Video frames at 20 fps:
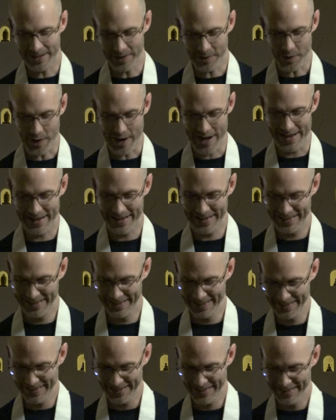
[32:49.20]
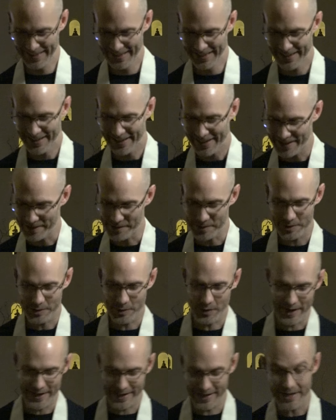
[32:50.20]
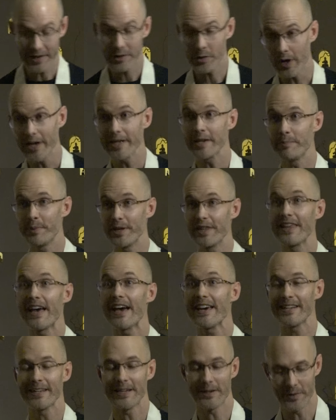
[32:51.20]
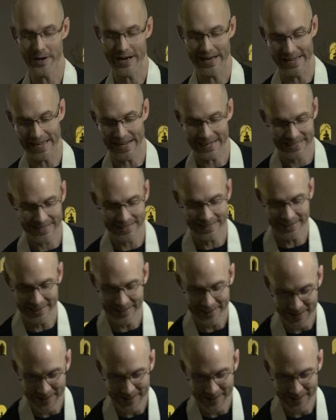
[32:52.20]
in quite it was quite in a quite a pathetic way, actually.